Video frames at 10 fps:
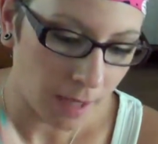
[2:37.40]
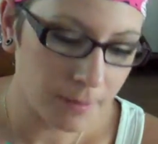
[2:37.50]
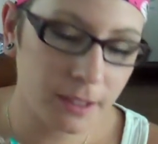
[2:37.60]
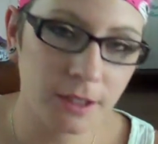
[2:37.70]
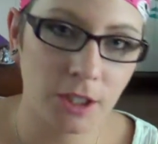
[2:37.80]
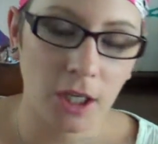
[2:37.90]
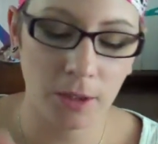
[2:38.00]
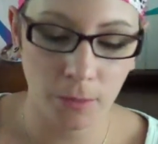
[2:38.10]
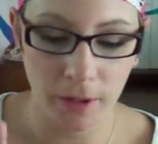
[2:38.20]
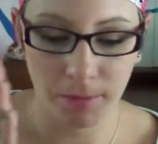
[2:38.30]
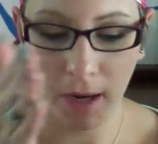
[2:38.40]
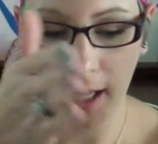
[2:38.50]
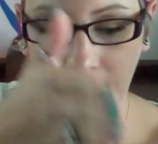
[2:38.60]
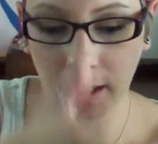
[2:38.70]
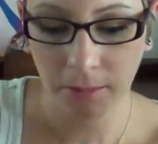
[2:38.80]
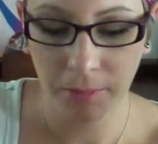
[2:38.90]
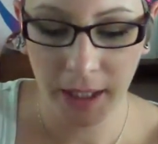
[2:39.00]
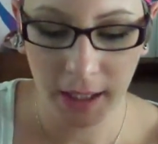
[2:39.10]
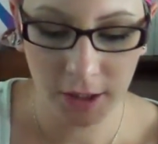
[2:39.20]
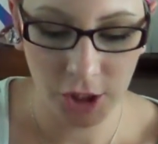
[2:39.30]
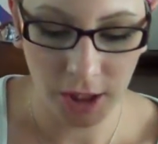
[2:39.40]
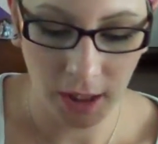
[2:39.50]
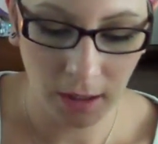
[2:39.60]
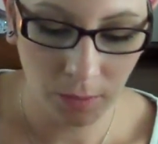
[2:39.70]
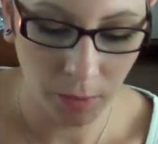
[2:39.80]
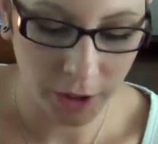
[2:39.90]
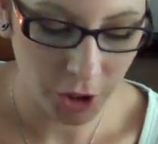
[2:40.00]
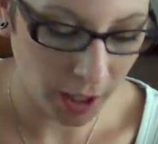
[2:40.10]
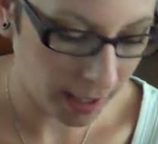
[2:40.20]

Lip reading: I'm going to start with my PG, which